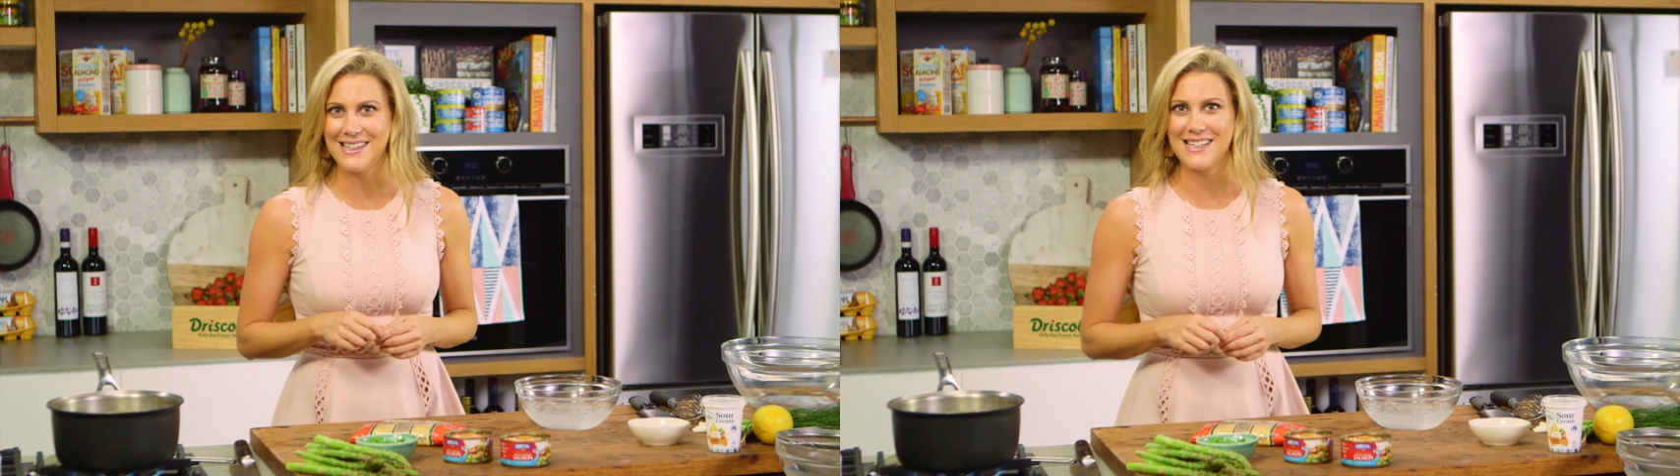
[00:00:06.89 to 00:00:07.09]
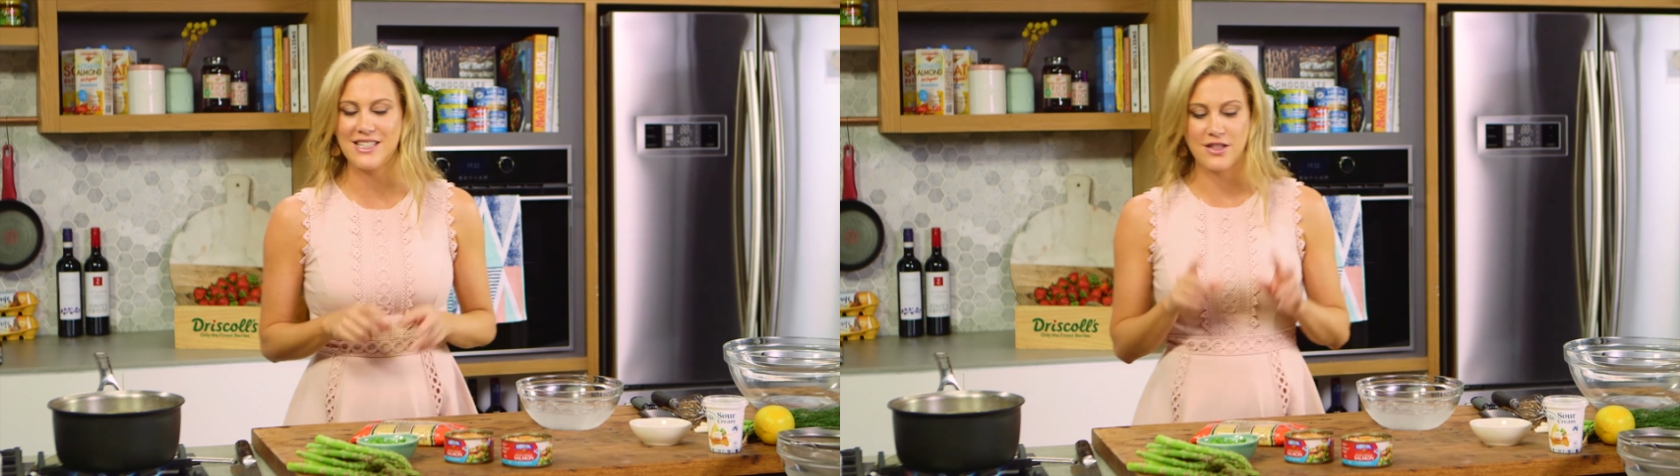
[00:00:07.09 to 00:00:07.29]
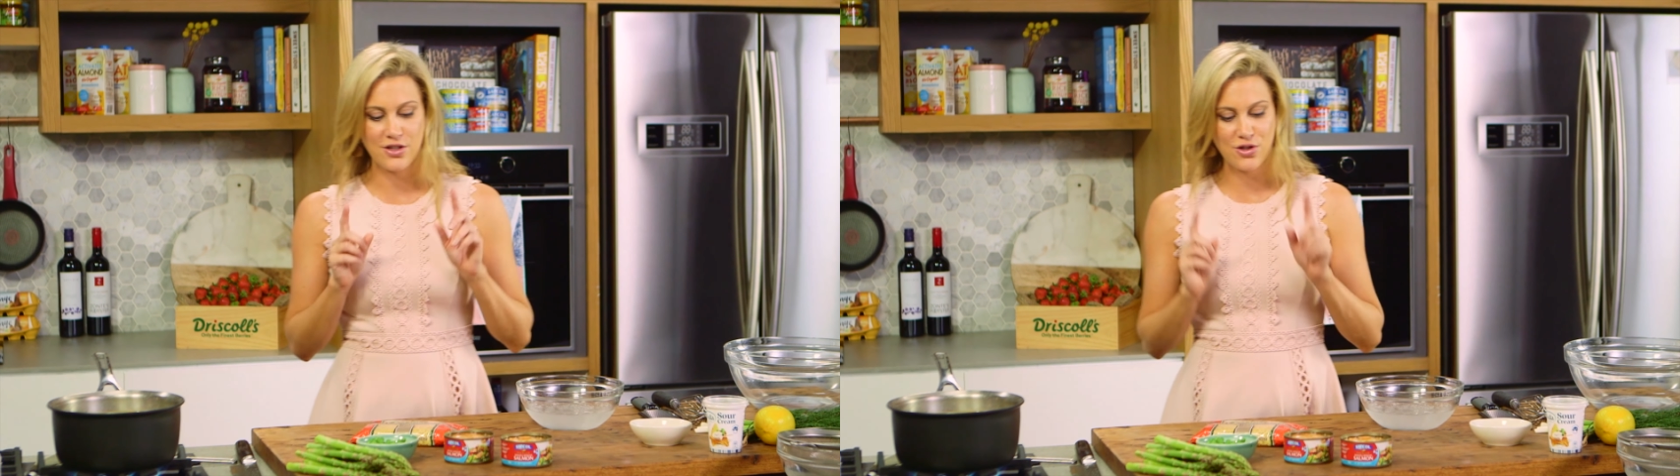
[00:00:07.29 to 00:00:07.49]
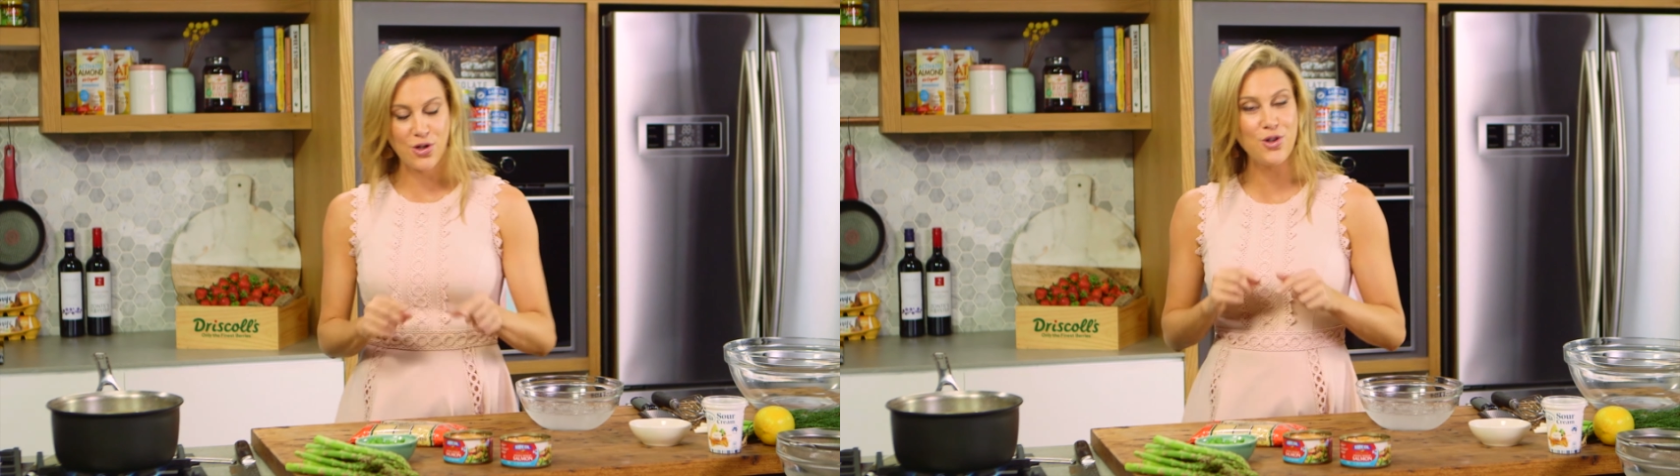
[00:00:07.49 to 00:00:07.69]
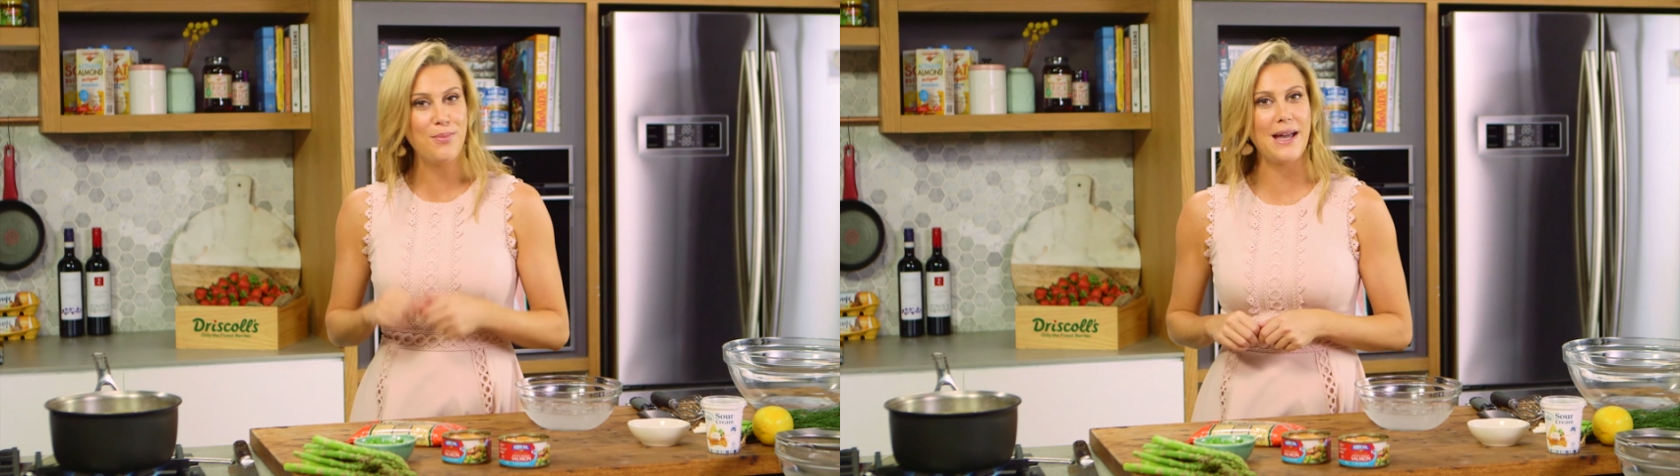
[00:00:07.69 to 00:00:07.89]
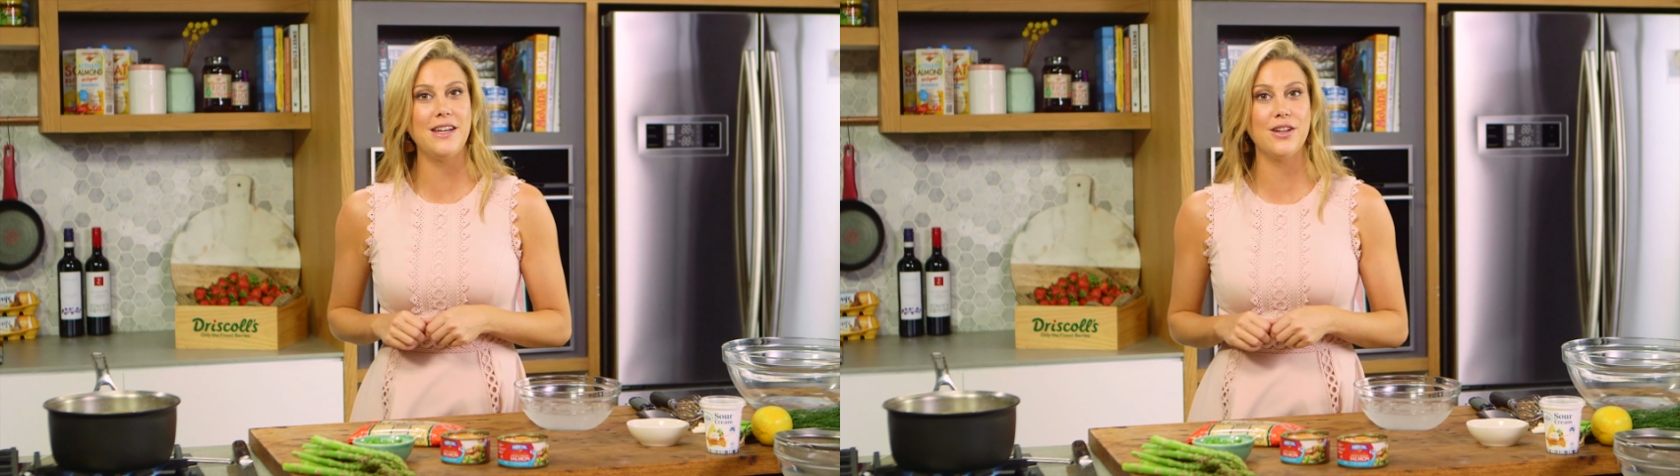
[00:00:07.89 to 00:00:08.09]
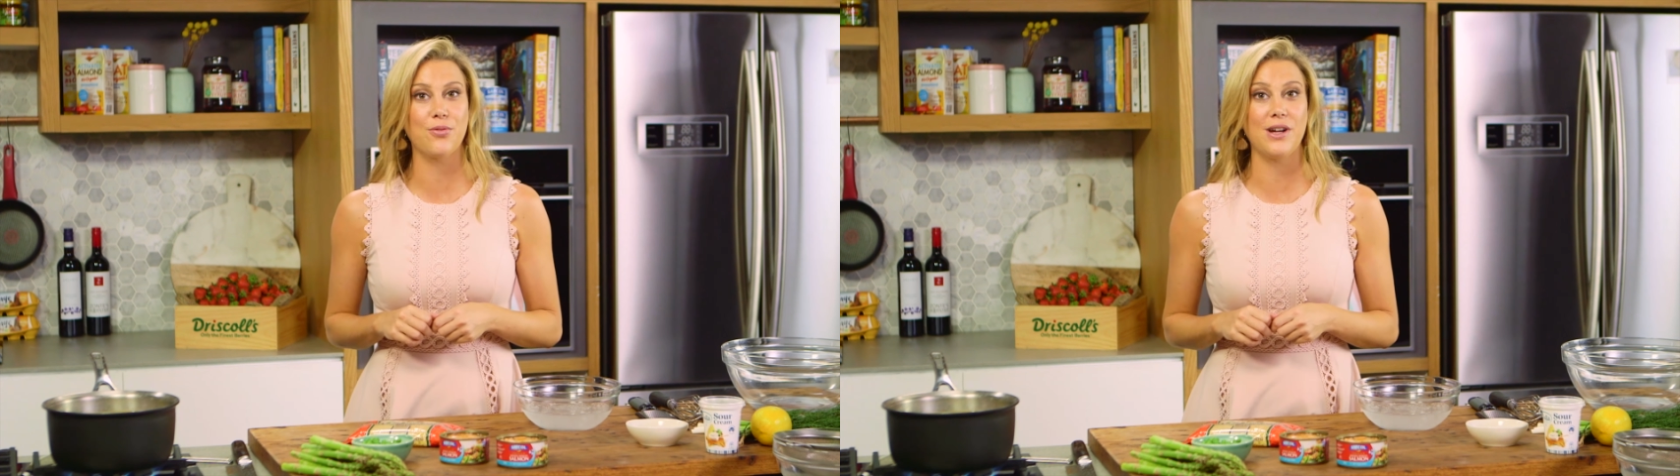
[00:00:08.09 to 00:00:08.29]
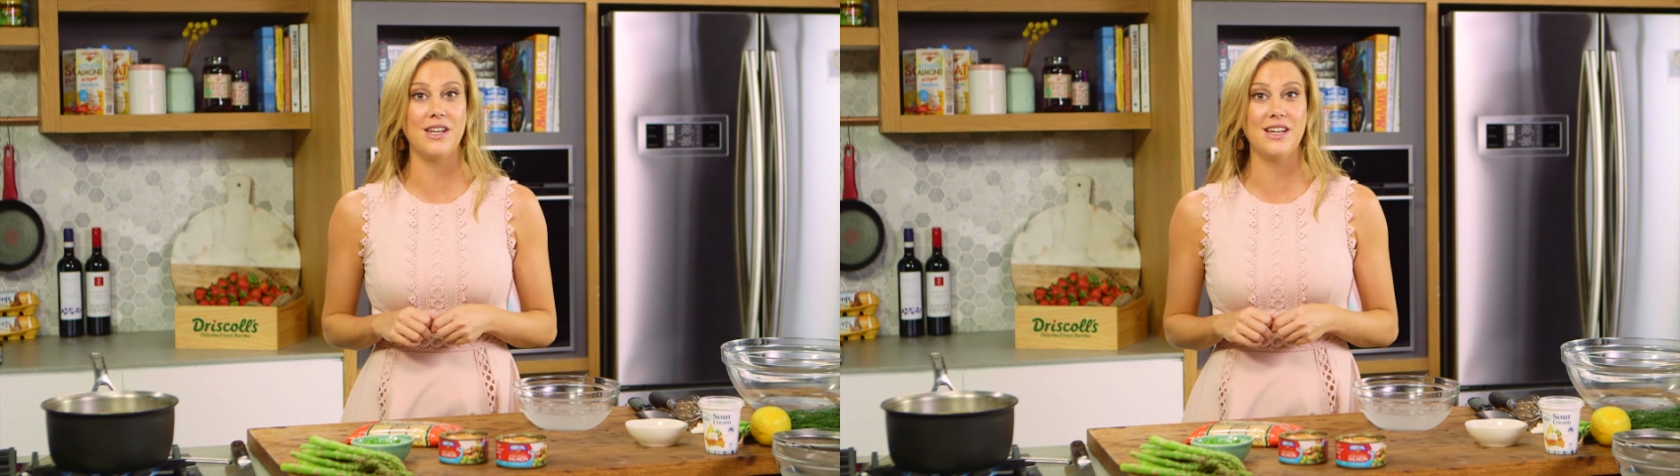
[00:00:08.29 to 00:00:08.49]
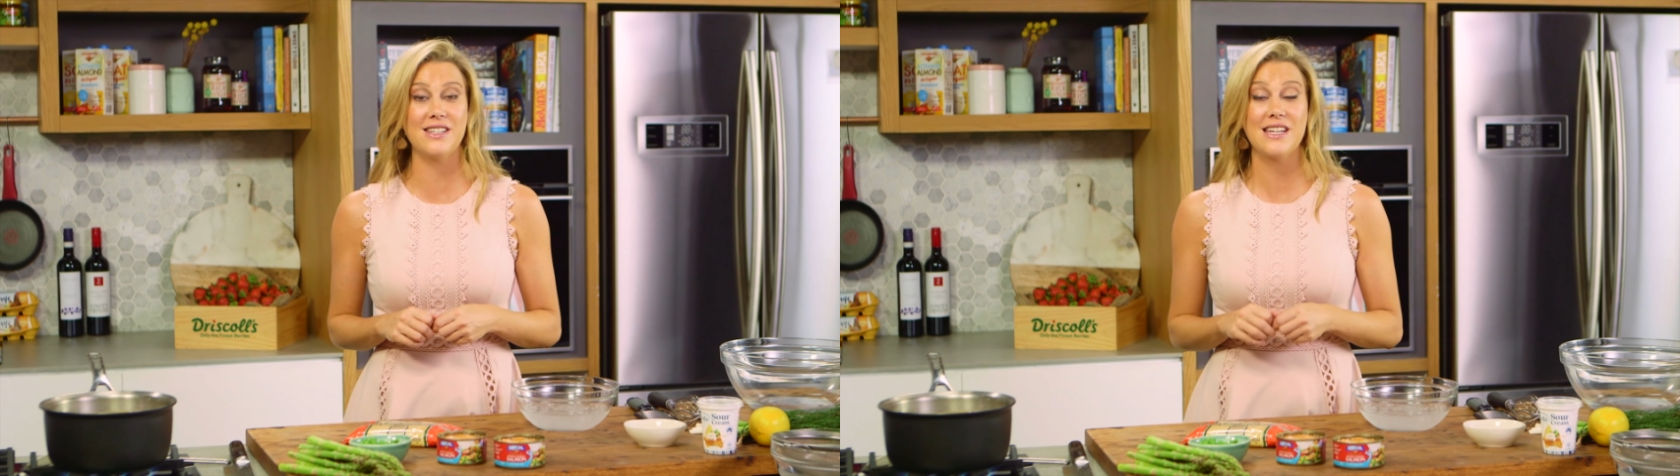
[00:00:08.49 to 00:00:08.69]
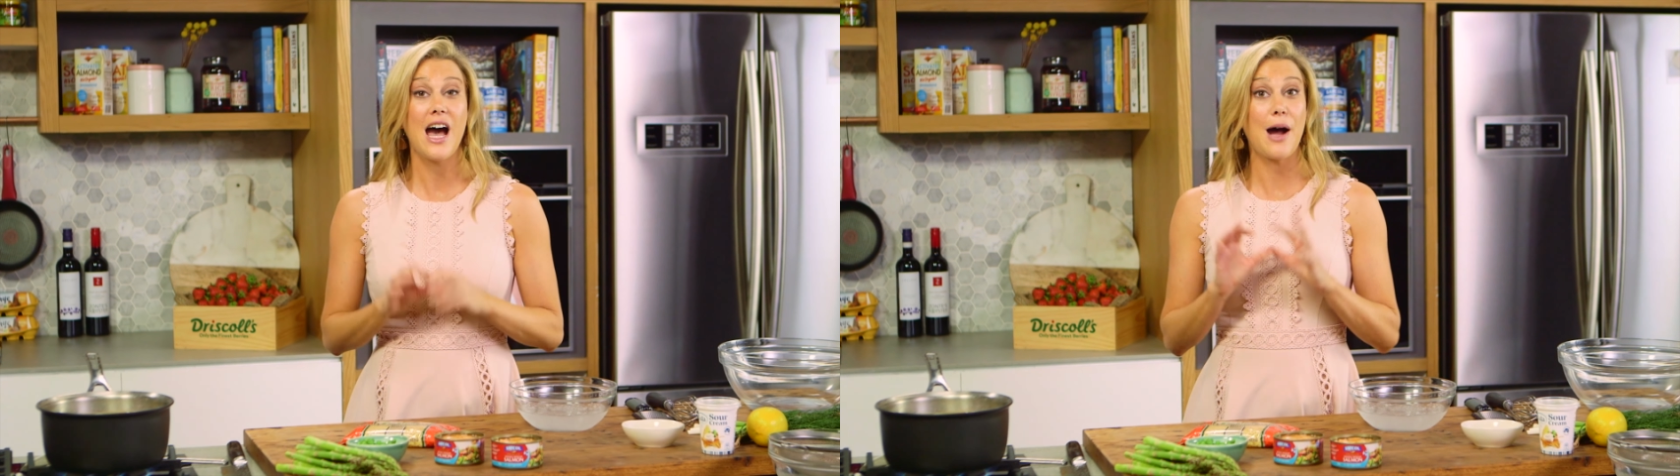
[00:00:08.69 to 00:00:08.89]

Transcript: it is the two main ingredients